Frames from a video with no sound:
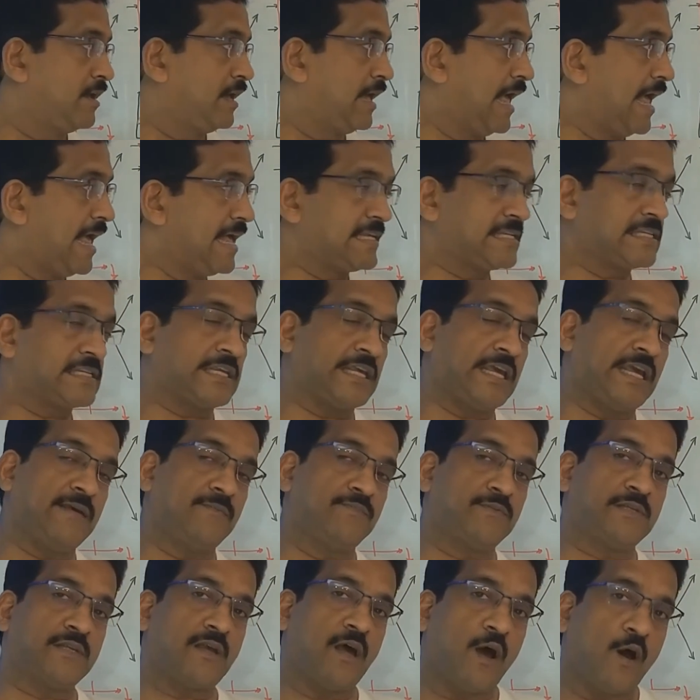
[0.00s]

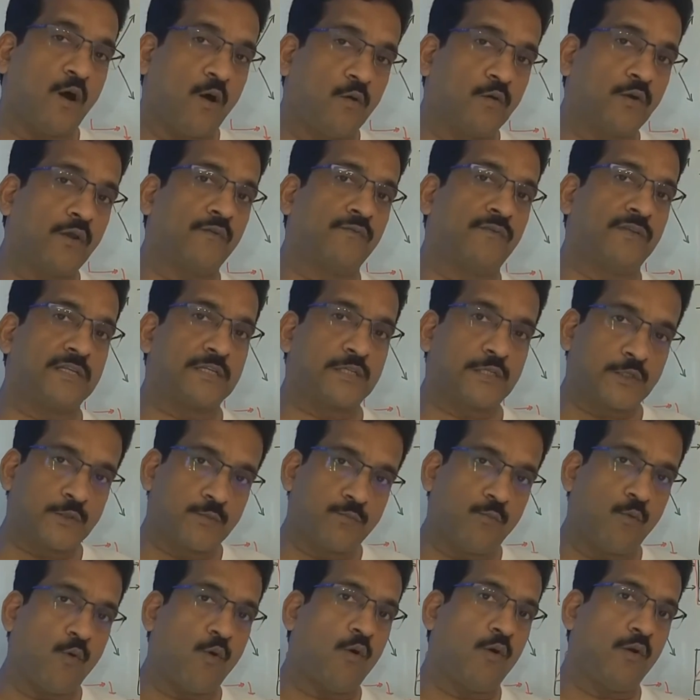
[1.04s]
escapes out of the
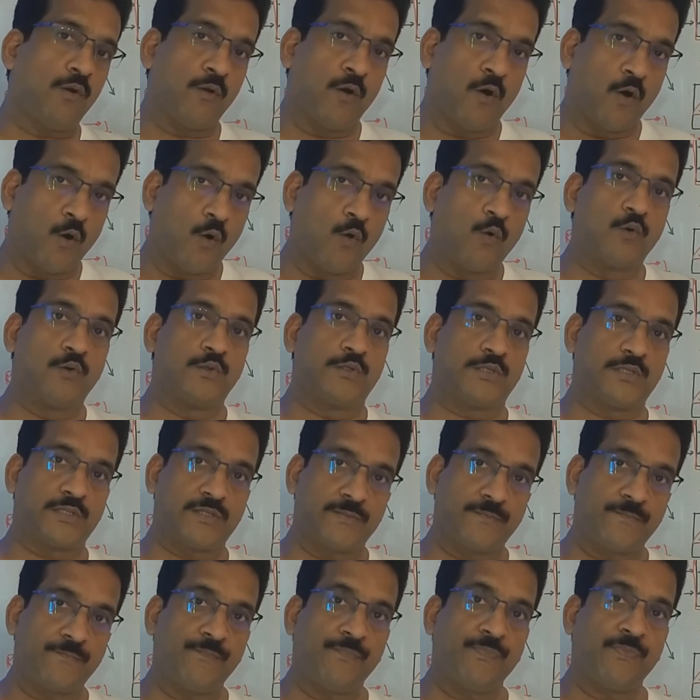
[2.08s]
small
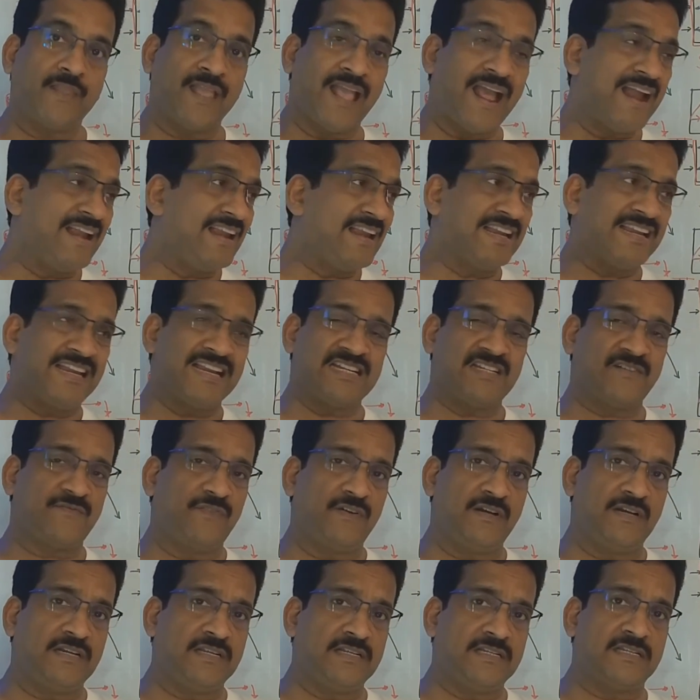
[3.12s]
holes and it gets
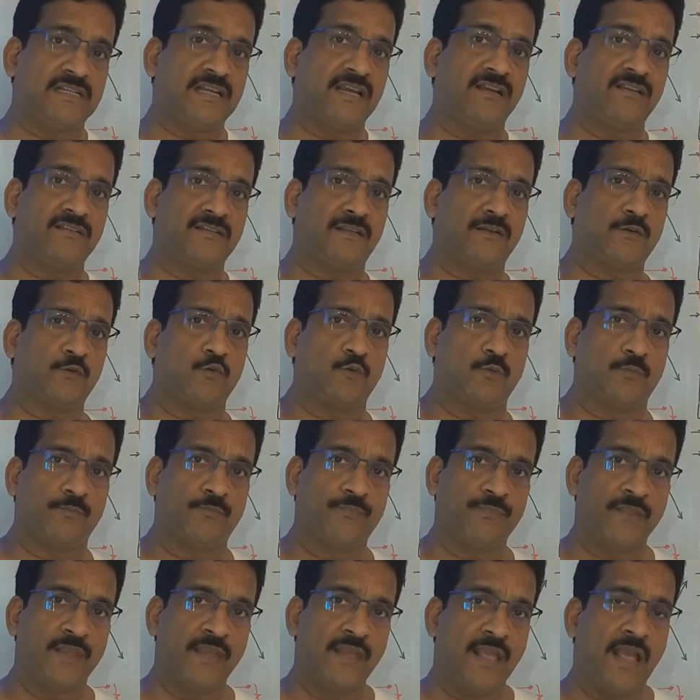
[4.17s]
filled inside the room,
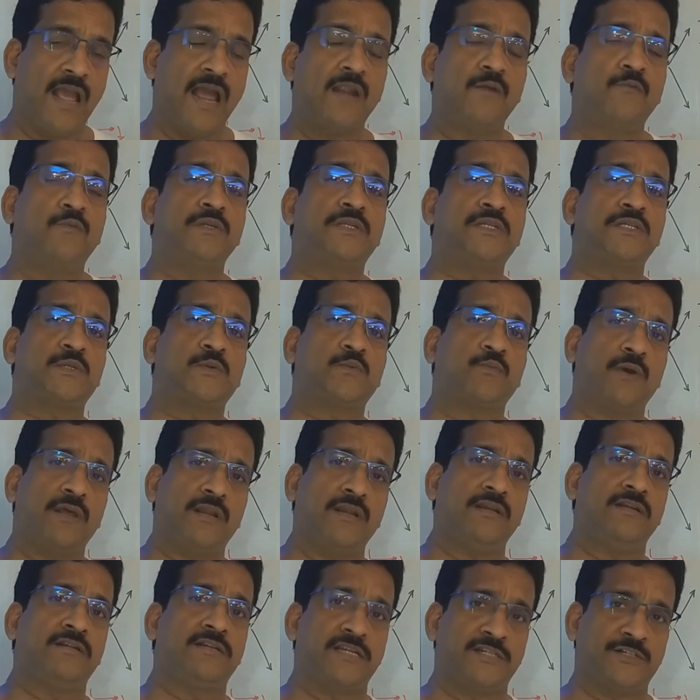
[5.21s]
and which is
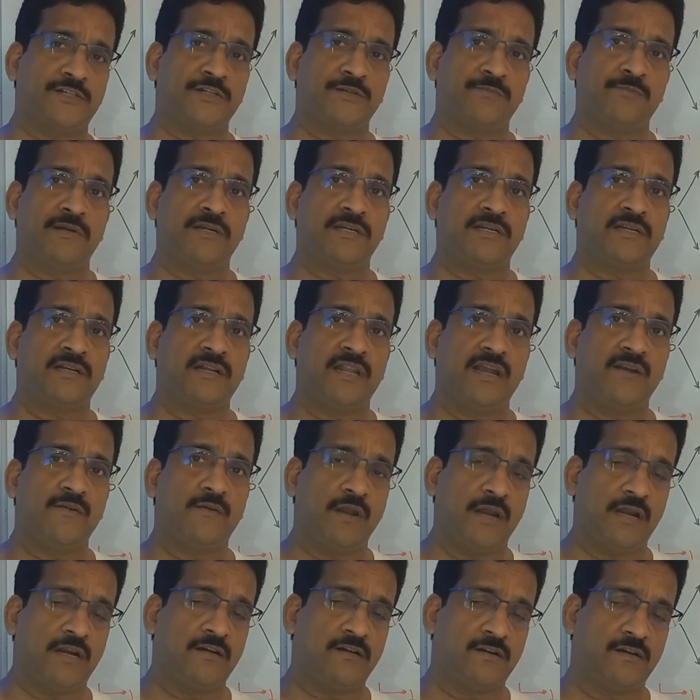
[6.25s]
very detrimental
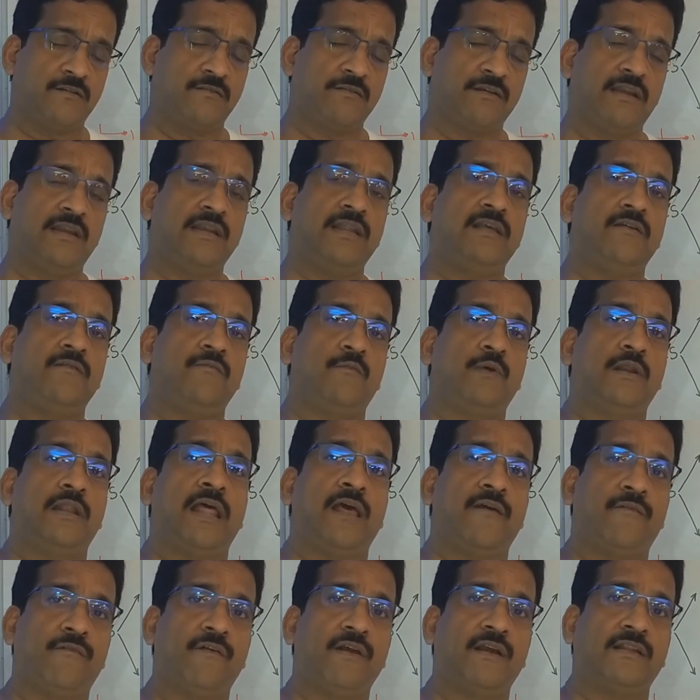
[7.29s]
and really will
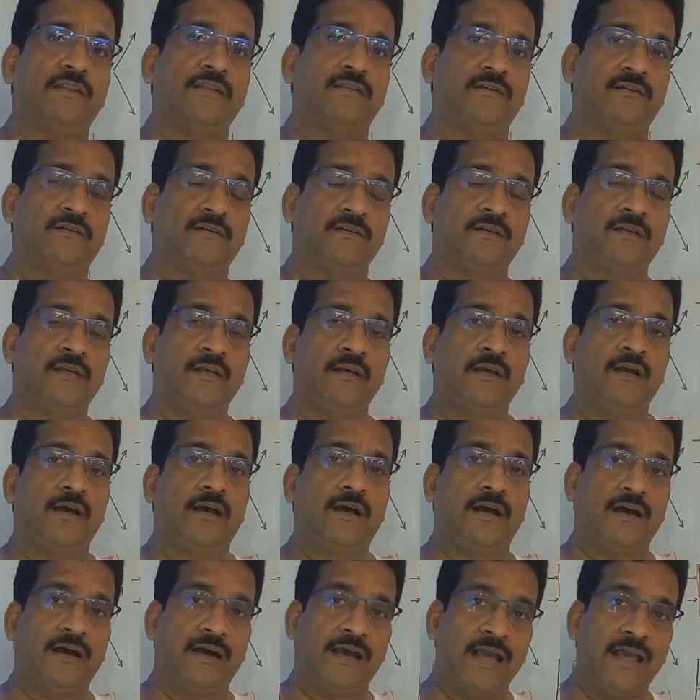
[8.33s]
affect the
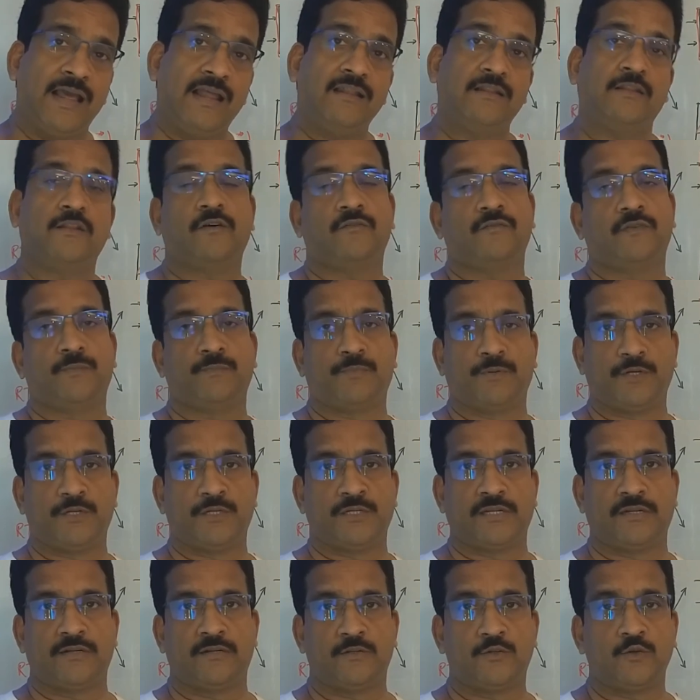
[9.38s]
health of the
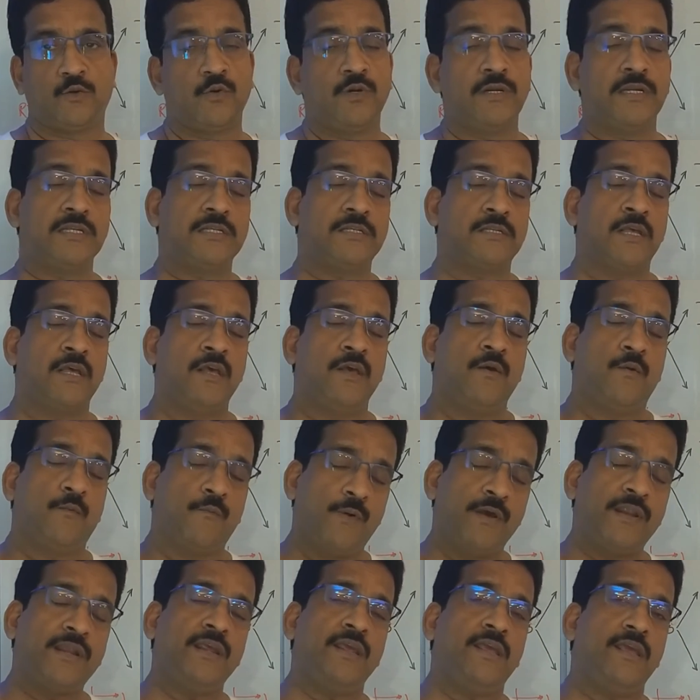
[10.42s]
person. So it is
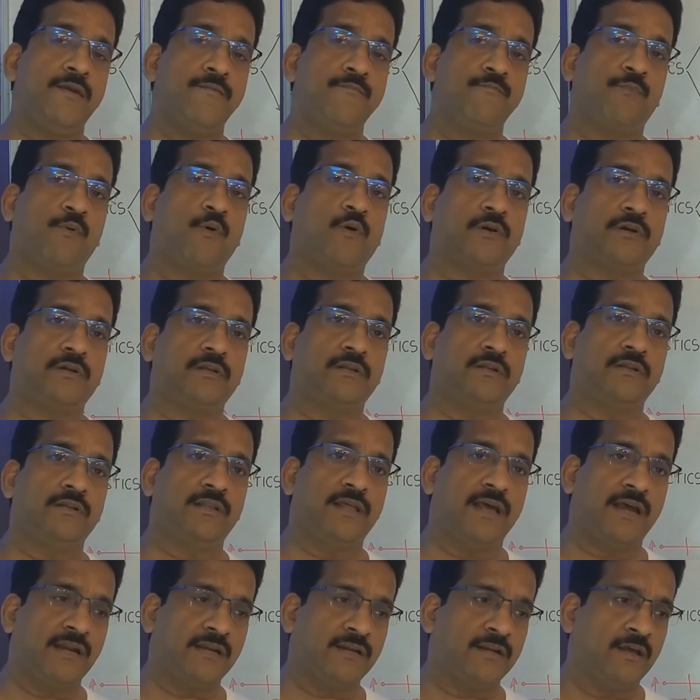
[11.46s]
very important
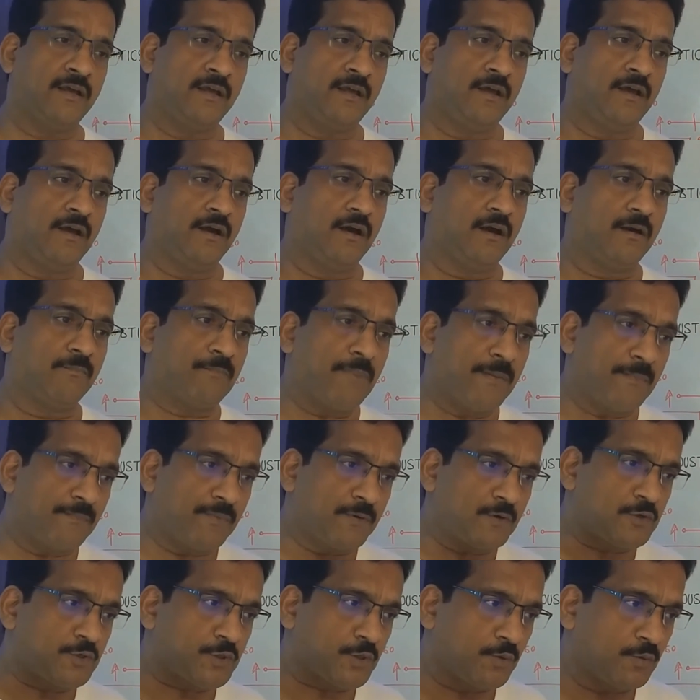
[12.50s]
that
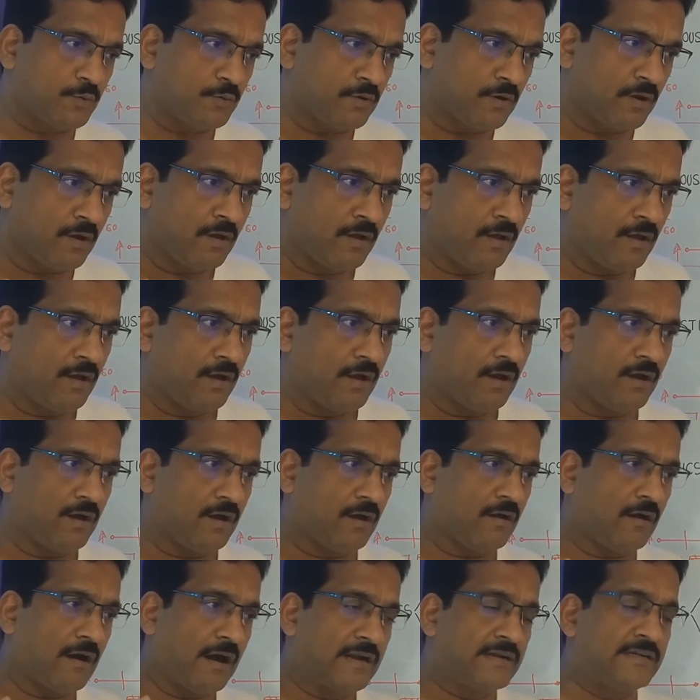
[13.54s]
people should
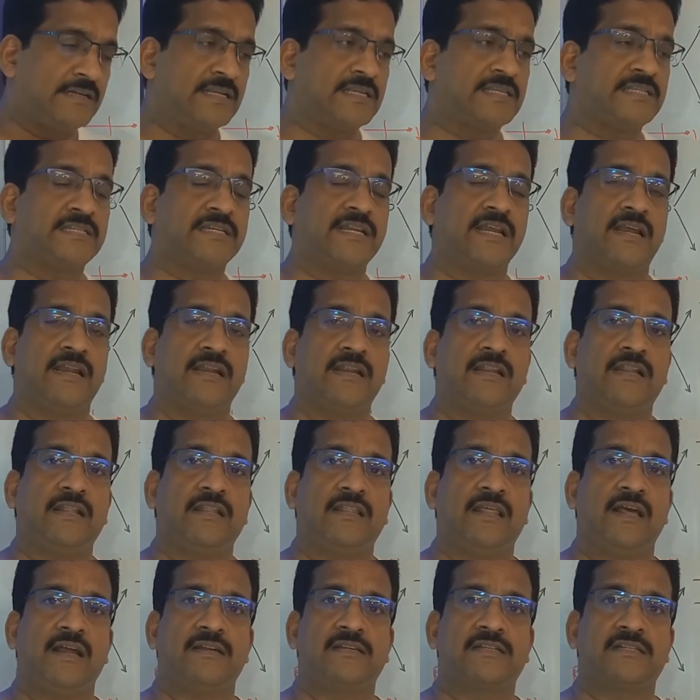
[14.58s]
understand
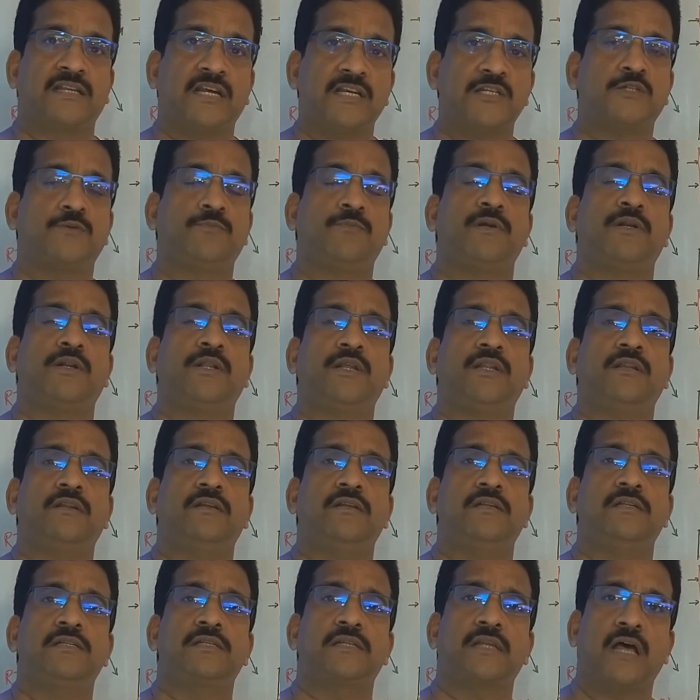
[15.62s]
that such
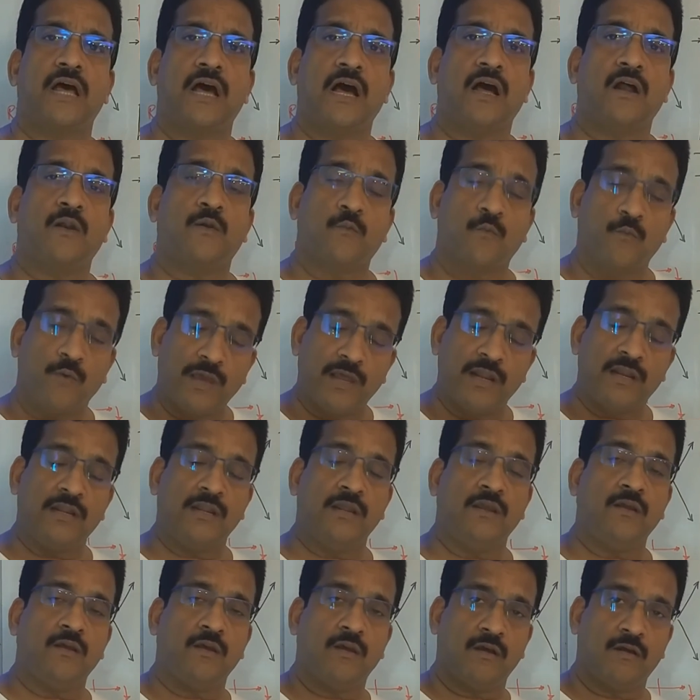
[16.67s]
materials are
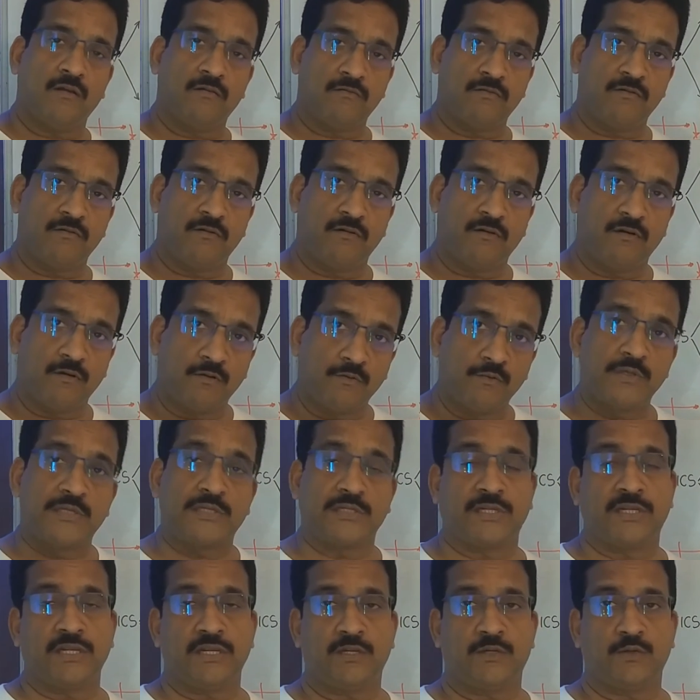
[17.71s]
very
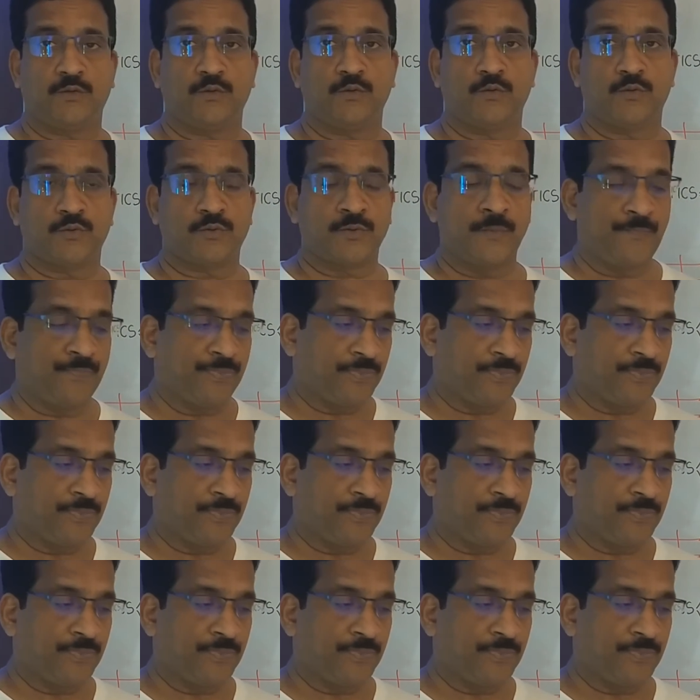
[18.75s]
risky to use.